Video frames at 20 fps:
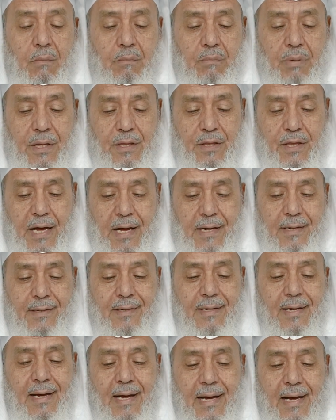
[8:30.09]
But
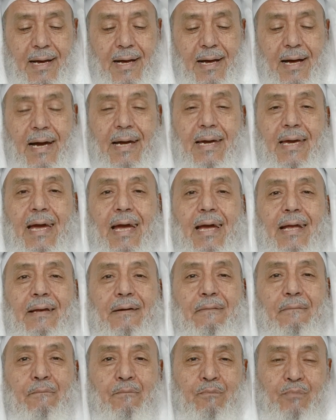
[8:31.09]
then
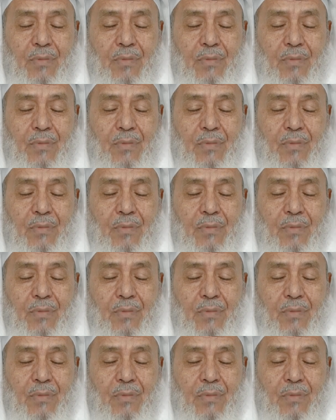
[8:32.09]
again,